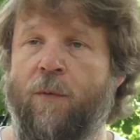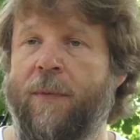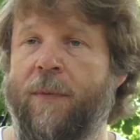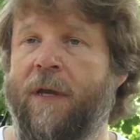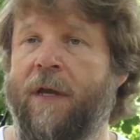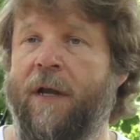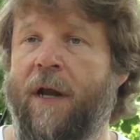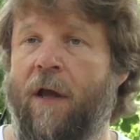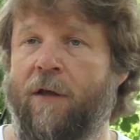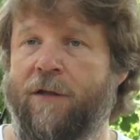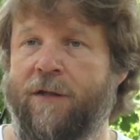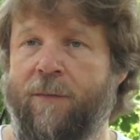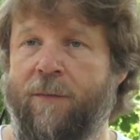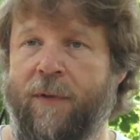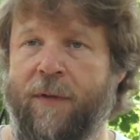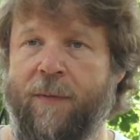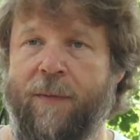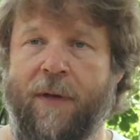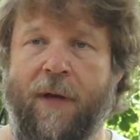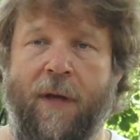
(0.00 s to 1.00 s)
mean I'll
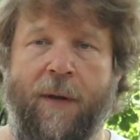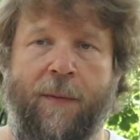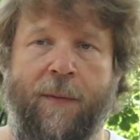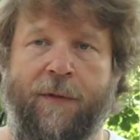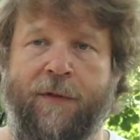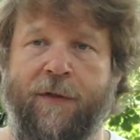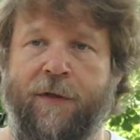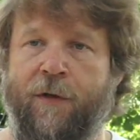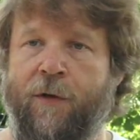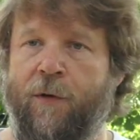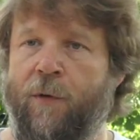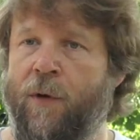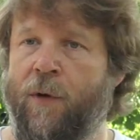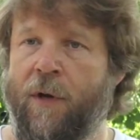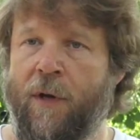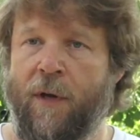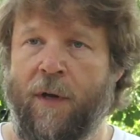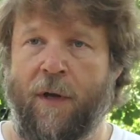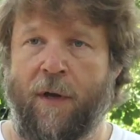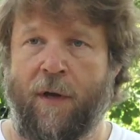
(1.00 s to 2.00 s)
simply be able to
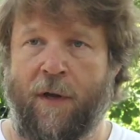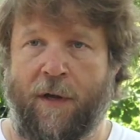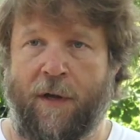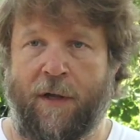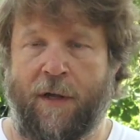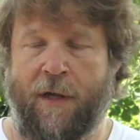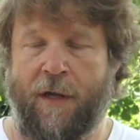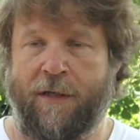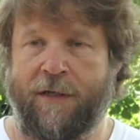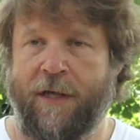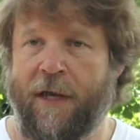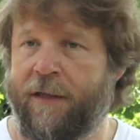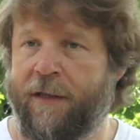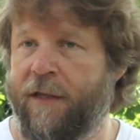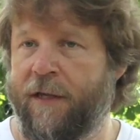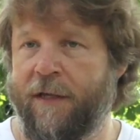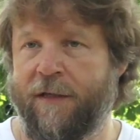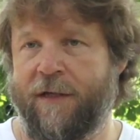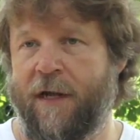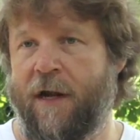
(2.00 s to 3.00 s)
take
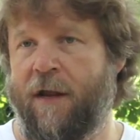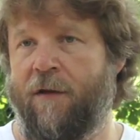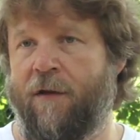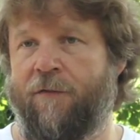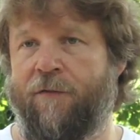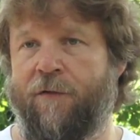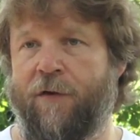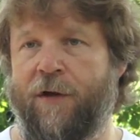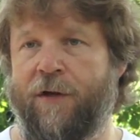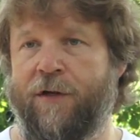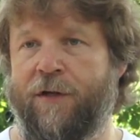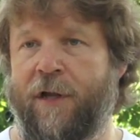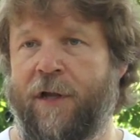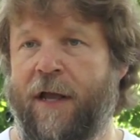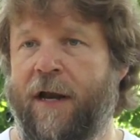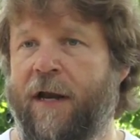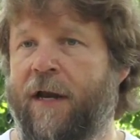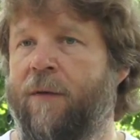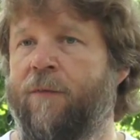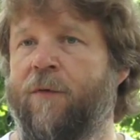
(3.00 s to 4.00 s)
the yeast out of their fridge,
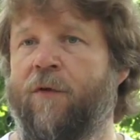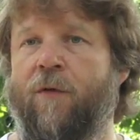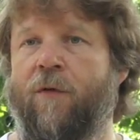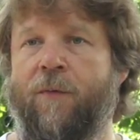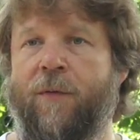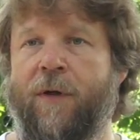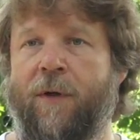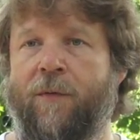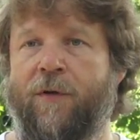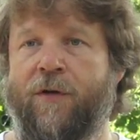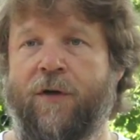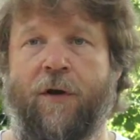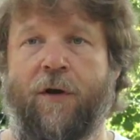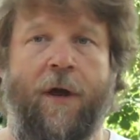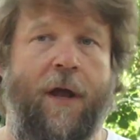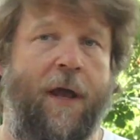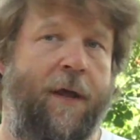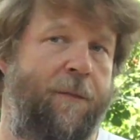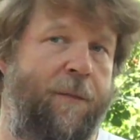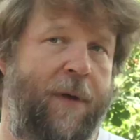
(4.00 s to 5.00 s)
let it come to room temperature,
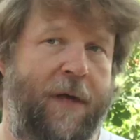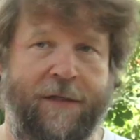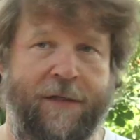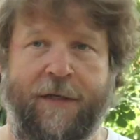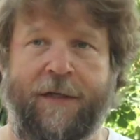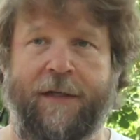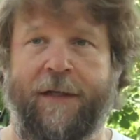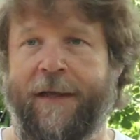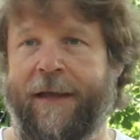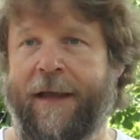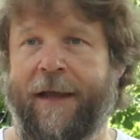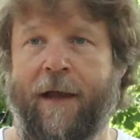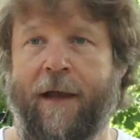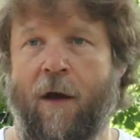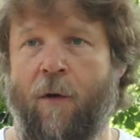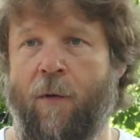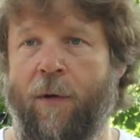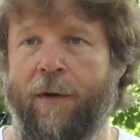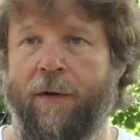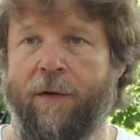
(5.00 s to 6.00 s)
and basically get
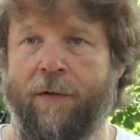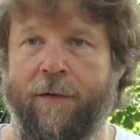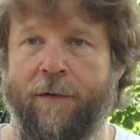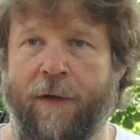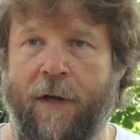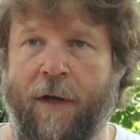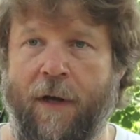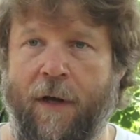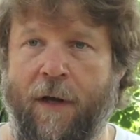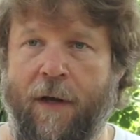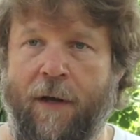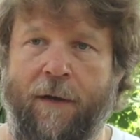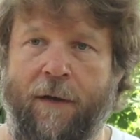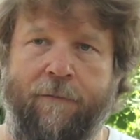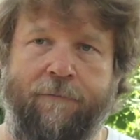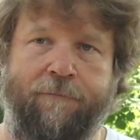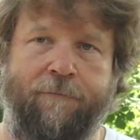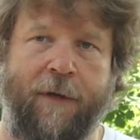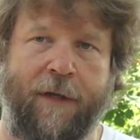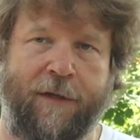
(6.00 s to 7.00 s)
going.
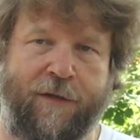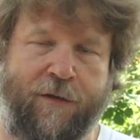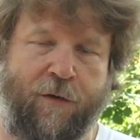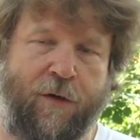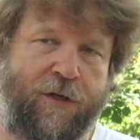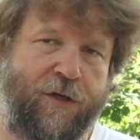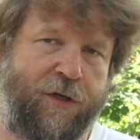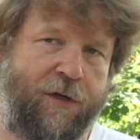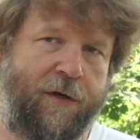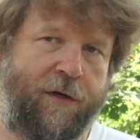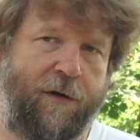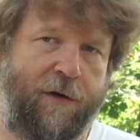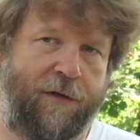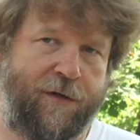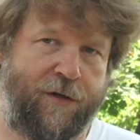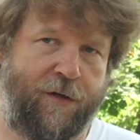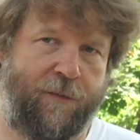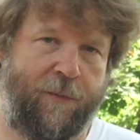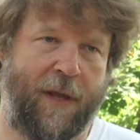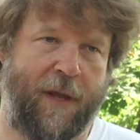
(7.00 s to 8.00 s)
And so it
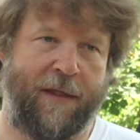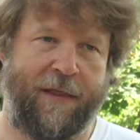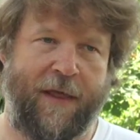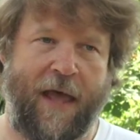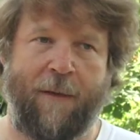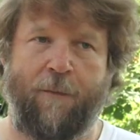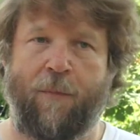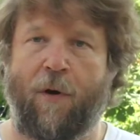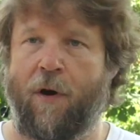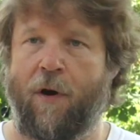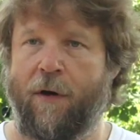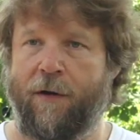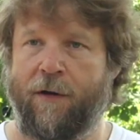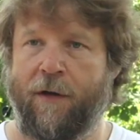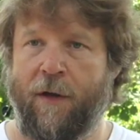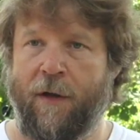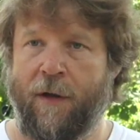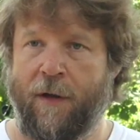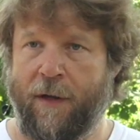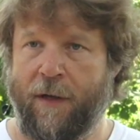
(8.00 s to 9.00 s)
should make that part
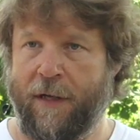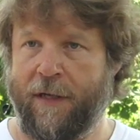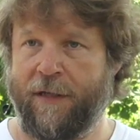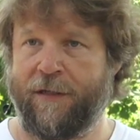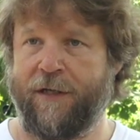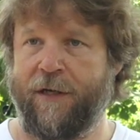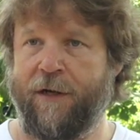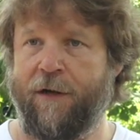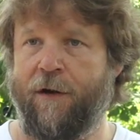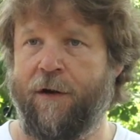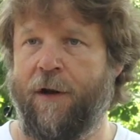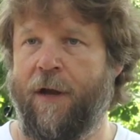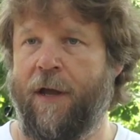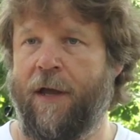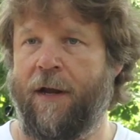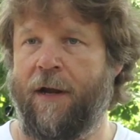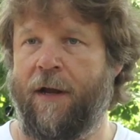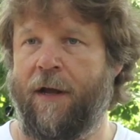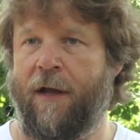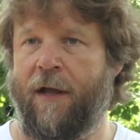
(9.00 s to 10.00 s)
easier
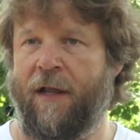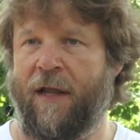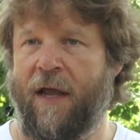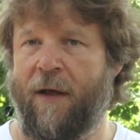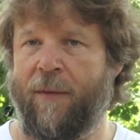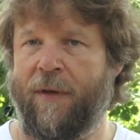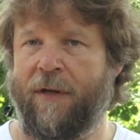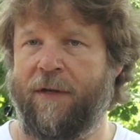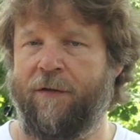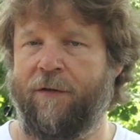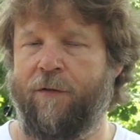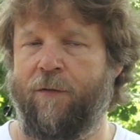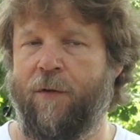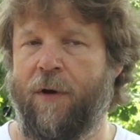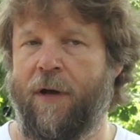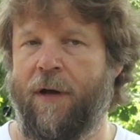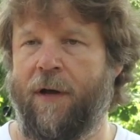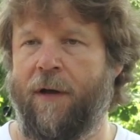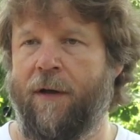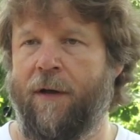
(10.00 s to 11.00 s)
and allow me
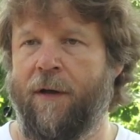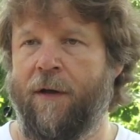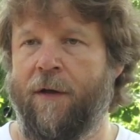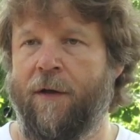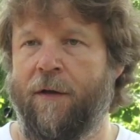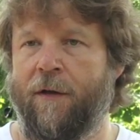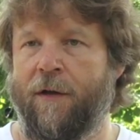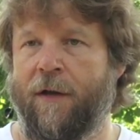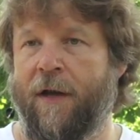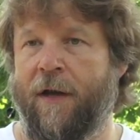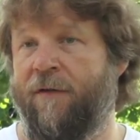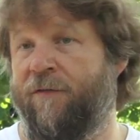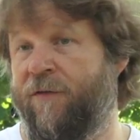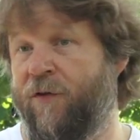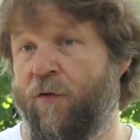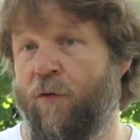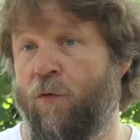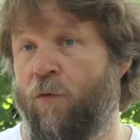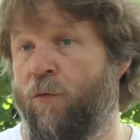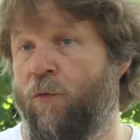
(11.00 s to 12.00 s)
to kind of
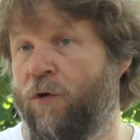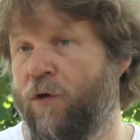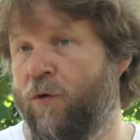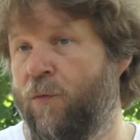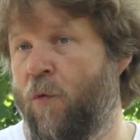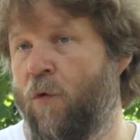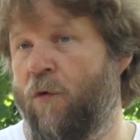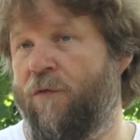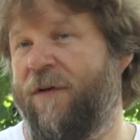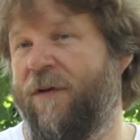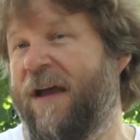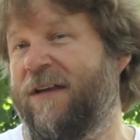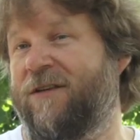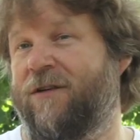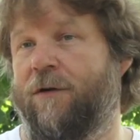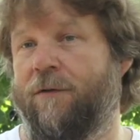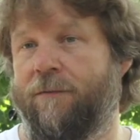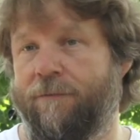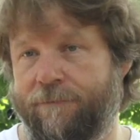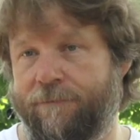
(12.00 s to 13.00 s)
do more
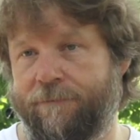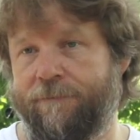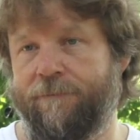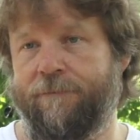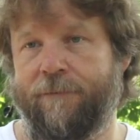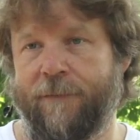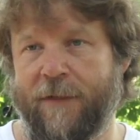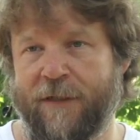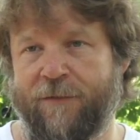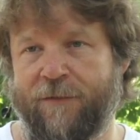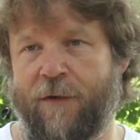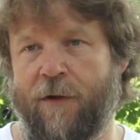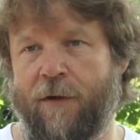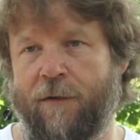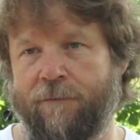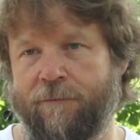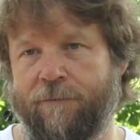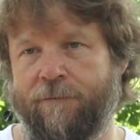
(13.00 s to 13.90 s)
faster this fall.